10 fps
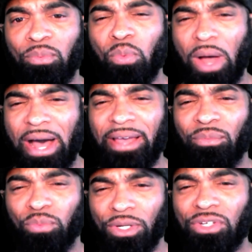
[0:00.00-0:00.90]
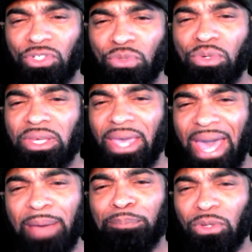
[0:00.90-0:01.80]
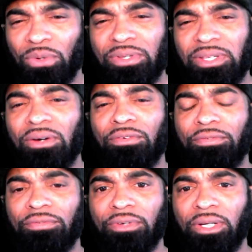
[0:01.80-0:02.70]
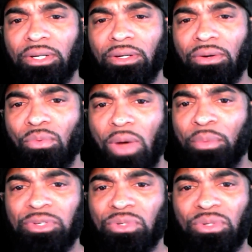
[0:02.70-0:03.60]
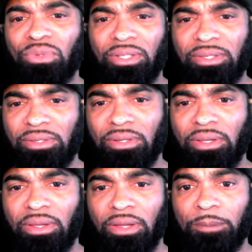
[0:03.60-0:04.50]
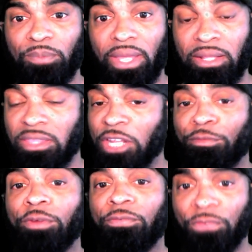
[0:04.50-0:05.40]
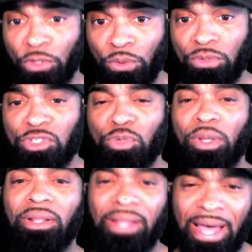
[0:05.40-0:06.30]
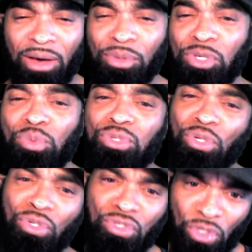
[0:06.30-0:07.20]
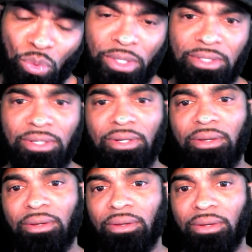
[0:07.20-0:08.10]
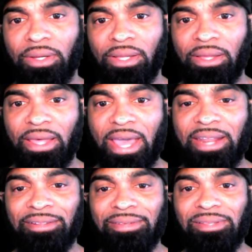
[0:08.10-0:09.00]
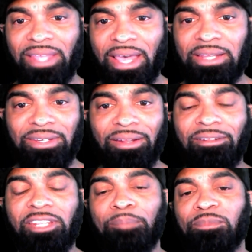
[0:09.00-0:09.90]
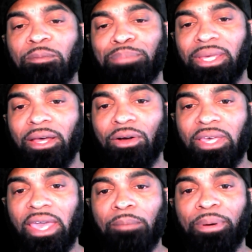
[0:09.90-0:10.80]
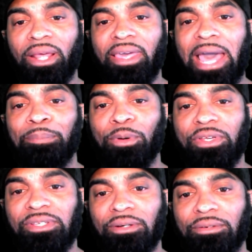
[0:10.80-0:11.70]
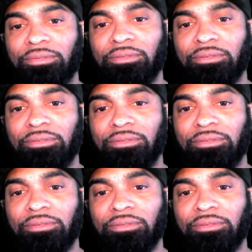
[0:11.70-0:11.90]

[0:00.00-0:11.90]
why would you cap yourself? Why would you do this? And then refuse to allow you to do it. And instead, you dip to BLK and put a cap on yourself.